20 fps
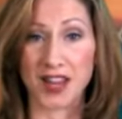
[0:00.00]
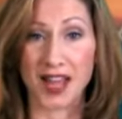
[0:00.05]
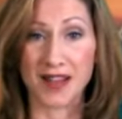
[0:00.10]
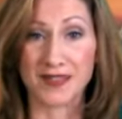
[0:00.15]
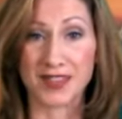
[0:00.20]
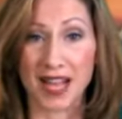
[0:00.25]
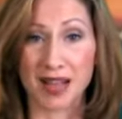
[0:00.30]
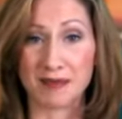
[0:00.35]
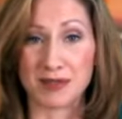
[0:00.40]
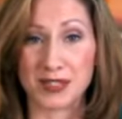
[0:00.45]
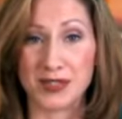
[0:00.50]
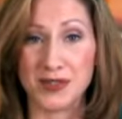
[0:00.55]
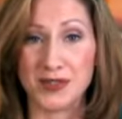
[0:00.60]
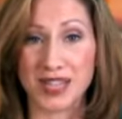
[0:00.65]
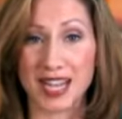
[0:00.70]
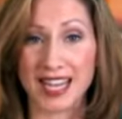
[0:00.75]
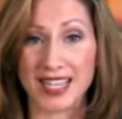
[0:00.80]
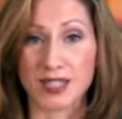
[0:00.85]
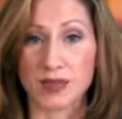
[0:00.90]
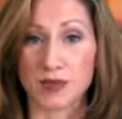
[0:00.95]
Lifetime's new
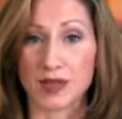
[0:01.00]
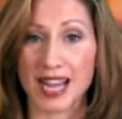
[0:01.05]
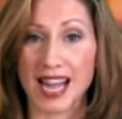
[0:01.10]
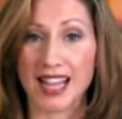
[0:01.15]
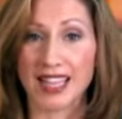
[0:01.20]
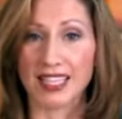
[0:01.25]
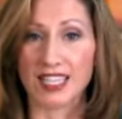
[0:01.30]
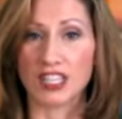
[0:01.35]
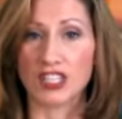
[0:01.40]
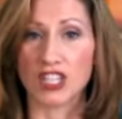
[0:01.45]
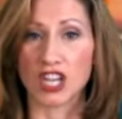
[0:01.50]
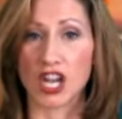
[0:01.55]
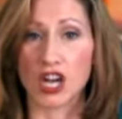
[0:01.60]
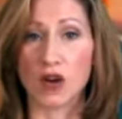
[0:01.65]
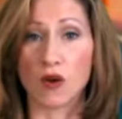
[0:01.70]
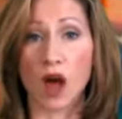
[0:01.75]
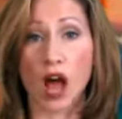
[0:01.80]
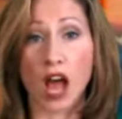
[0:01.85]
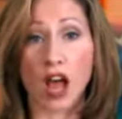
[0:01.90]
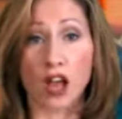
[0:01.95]
dance reality
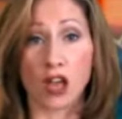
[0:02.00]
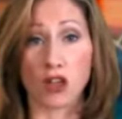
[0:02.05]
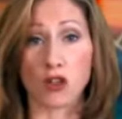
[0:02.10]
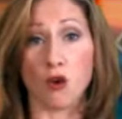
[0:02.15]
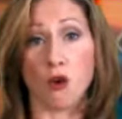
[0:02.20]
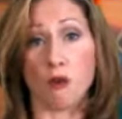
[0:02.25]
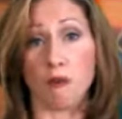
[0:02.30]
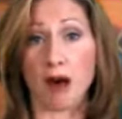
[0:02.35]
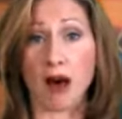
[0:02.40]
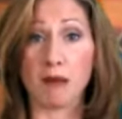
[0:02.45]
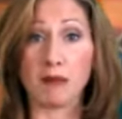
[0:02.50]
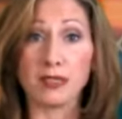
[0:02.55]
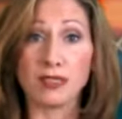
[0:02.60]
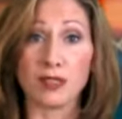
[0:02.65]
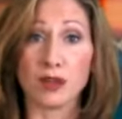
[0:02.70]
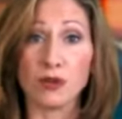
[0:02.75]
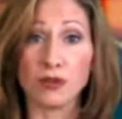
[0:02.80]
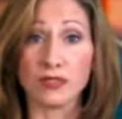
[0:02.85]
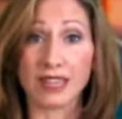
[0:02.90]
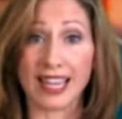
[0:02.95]
show, Yo Mama
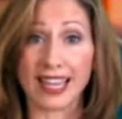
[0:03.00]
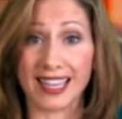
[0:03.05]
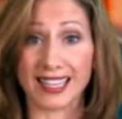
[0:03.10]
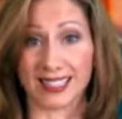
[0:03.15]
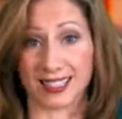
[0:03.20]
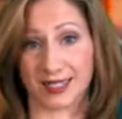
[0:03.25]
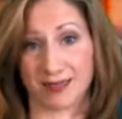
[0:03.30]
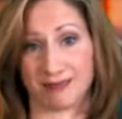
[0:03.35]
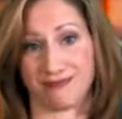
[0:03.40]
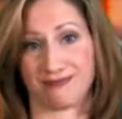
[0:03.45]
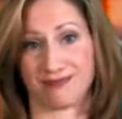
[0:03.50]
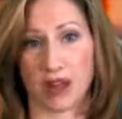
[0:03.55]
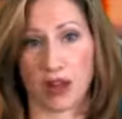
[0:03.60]
Don't Dance.